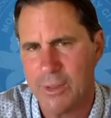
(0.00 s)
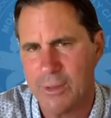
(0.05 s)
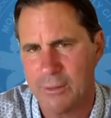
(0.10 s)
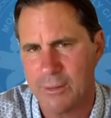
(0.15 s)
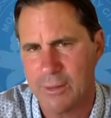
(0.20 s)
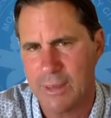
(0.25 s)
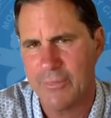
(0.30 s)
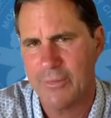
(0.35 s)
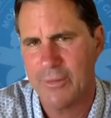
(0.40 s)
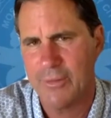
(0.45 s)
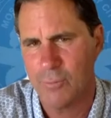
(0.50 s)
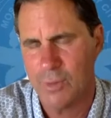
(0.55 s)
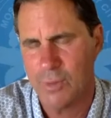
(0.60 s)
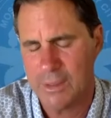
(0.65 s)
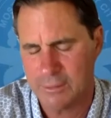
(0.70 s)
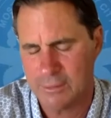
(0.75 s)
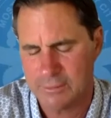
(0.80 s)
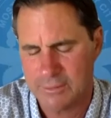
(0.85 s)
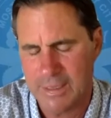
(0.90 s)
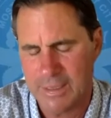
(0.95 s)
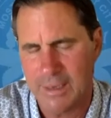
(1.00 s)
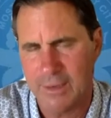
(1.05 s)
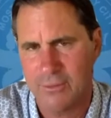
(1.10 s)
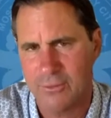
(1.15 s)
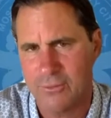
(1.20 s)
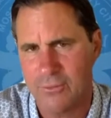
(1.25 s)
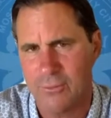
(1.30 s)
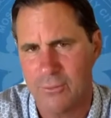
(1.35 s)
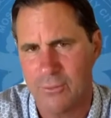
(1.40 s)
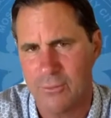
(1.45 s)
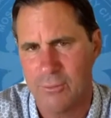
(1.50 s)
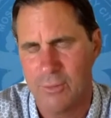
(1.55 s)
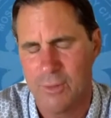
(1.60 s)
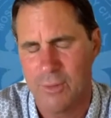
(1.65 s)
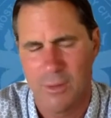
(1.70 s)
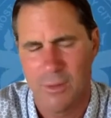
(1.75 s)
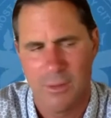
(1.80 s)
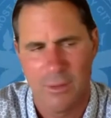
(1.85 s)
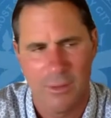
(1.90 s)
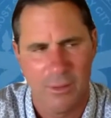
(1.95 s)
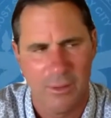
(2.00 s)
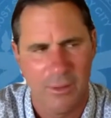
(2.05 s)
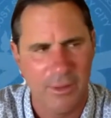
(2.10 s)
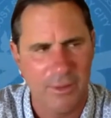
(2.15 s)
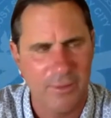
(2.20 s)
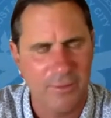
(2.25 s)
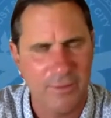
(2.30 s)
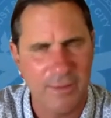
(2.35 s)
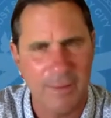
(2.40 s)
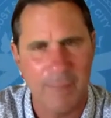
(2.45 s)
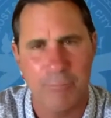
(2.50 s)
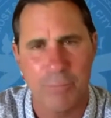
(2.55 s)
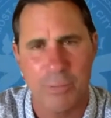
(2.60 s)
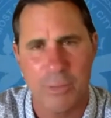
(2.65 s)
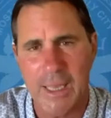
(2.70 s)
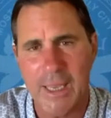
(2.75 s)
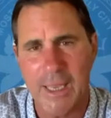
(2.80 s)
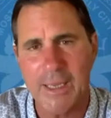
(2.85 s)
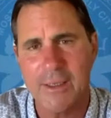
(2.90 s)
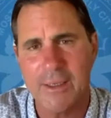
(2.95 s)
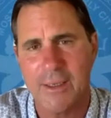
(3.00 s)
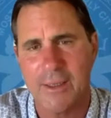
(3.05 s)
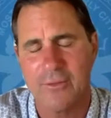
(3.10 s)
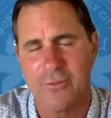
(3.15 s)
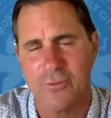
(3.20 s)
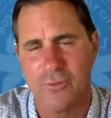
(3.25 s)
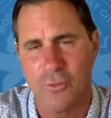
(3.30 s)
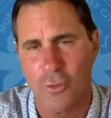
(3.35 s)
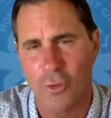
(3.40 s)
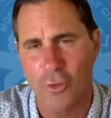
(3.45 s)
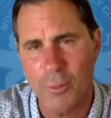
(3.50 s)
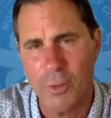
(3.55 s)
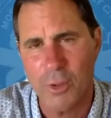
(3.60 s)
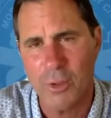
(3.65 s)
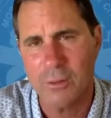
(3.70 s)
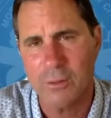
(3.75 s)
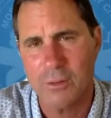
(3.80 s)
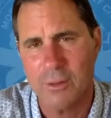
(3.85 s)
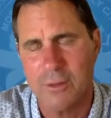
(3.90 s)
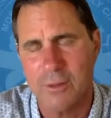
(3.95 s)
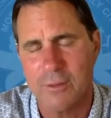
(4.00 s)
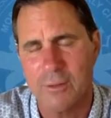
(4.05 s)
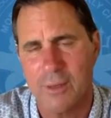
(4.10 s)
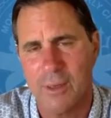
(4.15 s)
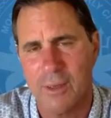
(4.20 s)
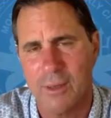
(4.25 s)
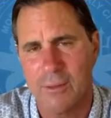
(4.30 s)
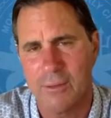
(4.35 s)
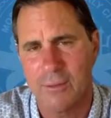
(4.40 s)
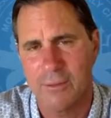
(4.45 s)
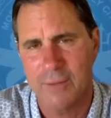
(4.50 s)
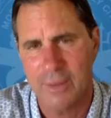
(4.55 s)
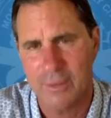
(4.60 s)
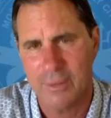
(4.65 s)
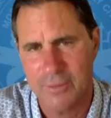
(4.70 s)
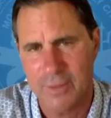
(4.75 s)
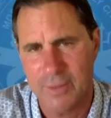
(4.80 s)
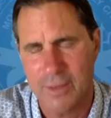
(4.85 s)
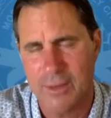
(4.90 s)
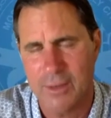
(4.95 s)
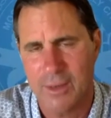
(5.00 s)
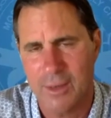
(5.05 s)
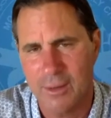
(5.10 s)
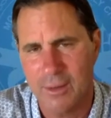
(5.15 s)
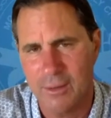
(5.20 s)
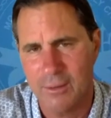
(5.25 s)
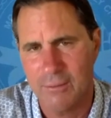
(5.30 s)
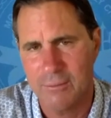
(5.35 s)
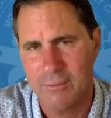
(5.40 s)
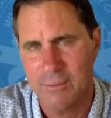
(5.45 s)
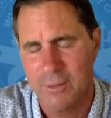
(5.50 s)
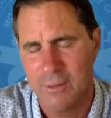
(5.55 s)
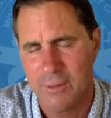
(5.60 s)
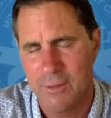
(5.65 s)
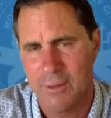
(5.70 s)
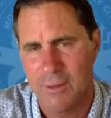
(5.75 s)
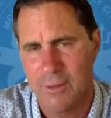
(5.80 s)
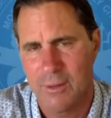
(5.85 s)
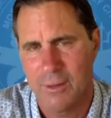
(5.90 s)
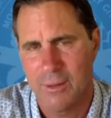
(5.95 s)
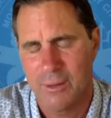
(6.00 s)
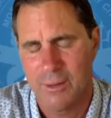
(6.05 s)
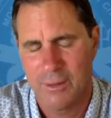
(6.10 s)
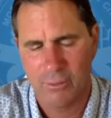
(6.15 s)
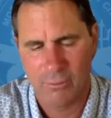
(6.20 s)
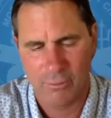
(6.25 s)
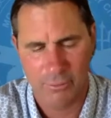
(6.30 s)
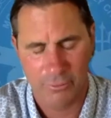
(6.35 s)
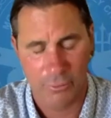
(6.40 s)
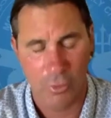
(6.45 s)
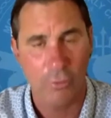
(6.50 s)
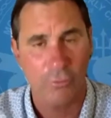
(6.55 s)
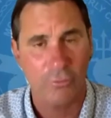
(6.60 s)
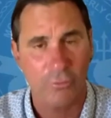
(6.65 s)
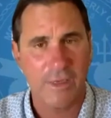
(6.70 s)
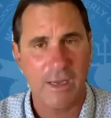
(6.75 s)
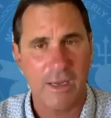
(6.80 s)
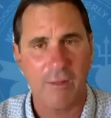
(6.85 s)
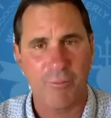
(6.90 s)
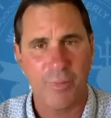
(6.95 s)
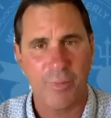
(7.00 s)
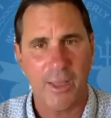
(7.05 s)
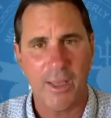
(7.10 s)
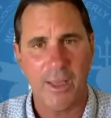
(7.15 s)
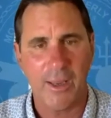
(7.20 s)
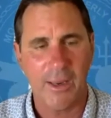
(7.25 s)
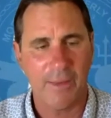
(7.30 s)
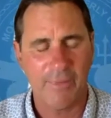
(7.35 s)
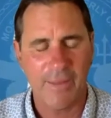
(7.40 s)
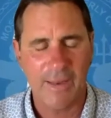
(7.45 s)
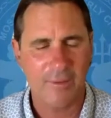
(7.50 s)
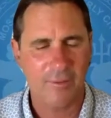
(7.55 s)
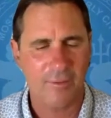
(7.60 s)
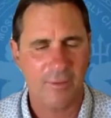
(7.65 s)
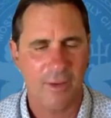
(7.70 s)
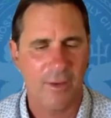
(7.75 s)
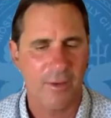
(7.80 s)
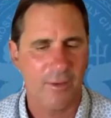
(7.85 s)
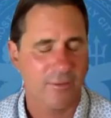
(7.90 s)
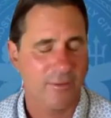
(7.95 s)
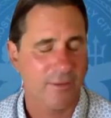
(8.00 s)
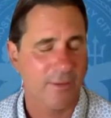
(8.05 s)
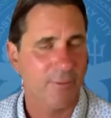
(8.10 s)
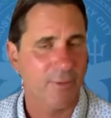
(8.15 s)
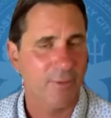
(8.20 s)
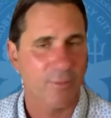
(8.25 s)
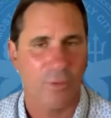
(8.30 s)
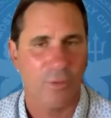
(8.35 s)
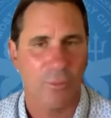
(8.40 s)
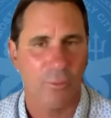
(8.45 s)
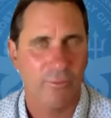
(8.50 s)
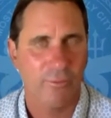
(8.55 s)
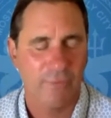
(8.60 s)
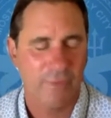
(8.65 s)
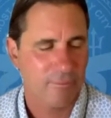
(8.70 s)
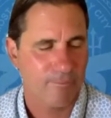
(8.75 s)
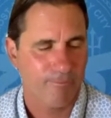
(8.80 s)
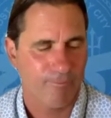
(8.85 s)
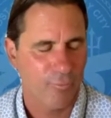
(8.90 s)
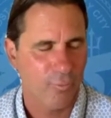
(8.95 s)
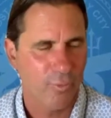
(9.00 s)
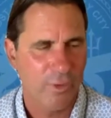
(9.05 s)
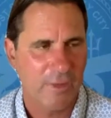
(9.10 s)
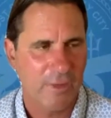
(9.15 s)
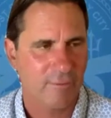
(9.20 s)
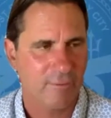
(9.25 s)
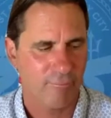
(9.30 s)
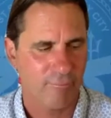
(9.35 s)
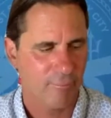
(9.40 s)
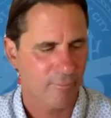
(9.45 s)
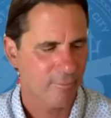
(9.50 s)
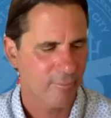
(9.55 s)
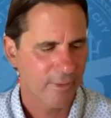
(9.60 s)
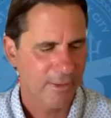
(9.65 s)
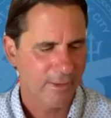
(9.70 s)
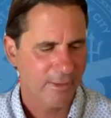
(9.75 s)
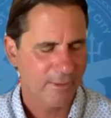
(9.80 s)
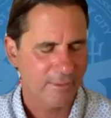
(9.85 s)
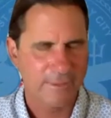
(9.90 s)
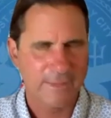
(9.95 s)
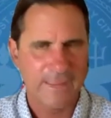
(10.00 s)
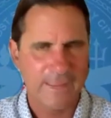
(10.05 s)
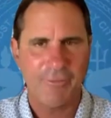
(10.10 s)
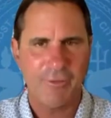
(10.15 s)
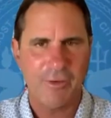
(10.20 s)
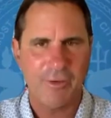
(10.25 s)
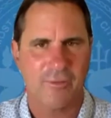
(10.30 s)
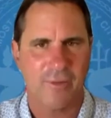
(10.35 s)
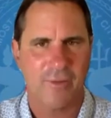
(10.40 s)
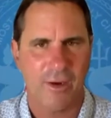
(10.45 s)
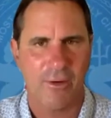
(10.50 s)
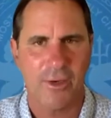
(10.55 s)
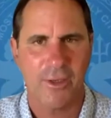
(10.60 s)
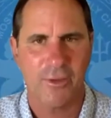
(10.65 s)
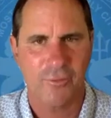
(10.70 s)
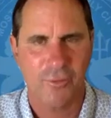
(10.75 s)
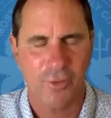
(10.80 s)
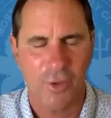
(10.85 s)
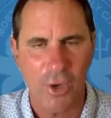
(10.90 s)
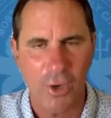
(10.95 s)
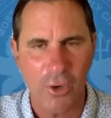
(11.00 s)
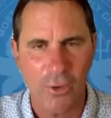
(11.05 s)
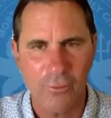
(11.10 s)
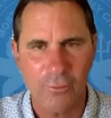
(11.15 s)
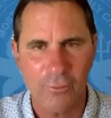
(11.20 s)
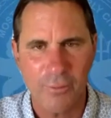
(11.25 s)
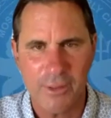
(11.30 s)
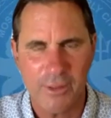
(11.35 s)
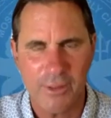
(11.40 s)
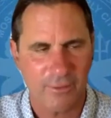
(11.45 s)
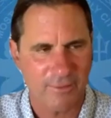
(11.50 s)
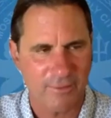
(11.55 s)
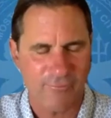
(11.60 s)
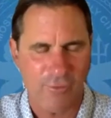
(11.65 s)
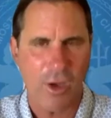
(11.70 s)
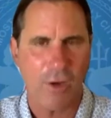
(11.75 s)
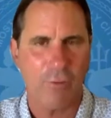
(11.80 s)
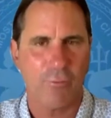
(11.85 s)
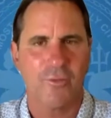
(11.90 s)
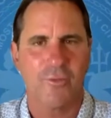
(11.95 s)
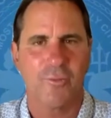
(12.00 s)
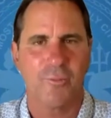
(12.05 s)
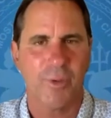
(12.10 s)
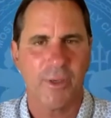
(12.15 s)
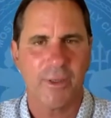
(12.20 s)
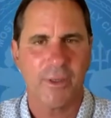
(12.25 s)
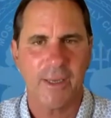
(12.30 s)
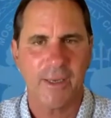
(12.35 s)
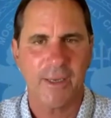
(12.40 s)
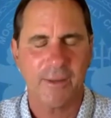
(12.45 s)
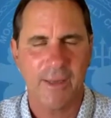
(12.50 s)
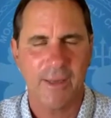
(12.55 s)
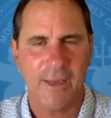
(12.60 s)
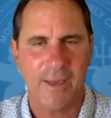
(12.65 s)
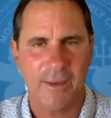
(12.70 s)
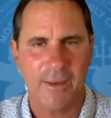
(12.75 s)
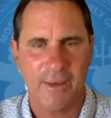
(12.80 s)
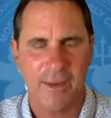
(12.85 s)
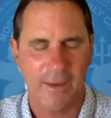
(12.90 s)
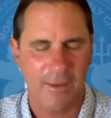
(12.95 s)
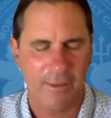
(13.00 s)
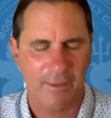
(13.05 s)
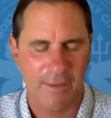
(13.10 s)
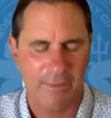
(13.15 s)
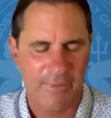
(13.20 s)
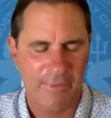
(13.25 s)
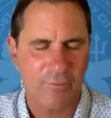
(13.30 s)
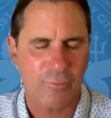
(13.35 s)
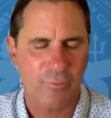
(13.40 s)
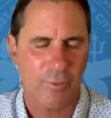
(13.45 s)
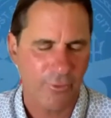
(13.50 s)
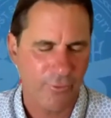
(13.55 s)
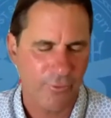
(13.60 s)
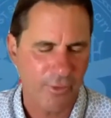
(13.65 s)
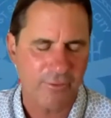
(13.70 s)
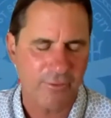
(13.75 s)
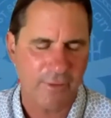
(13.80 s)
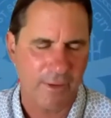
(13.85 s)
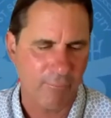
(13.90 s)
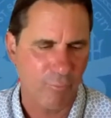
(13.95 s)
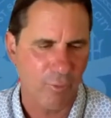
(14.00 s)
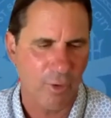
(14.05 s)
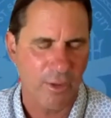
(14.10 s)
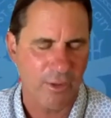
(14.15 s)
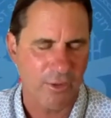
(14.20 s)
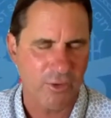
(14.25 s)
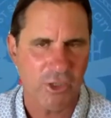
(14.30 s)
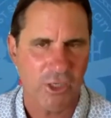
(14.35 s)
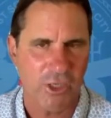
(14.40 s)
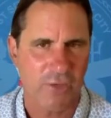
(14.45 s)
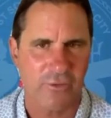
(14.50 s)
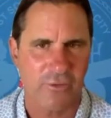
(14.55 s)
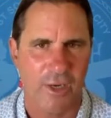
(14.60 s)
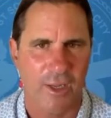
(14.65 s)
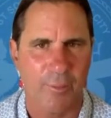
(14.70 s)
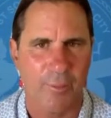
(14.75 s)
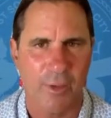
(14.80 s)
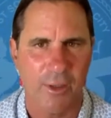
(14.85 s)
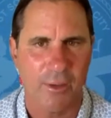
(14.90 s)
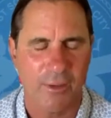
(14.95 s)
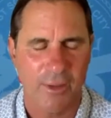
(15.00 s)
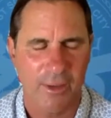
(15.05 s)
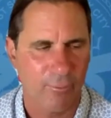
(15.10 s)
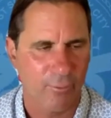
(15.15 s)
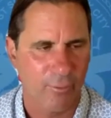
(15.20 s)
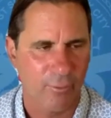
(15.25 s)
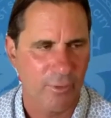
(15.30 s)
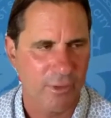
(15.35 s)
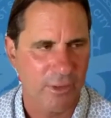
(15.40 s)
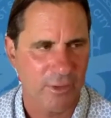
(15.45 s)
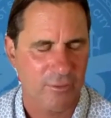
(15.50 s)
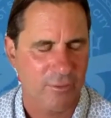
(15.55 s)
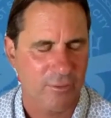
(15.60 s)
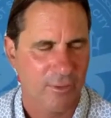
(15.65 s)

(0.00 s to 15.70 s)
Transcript: think we tend to accept blight as normal in South San Diego, in the whole South Bay, and that's unacceptable. We just let these areas go because they've always been like that, and that's one of the things I wanted to change in IB, like where we just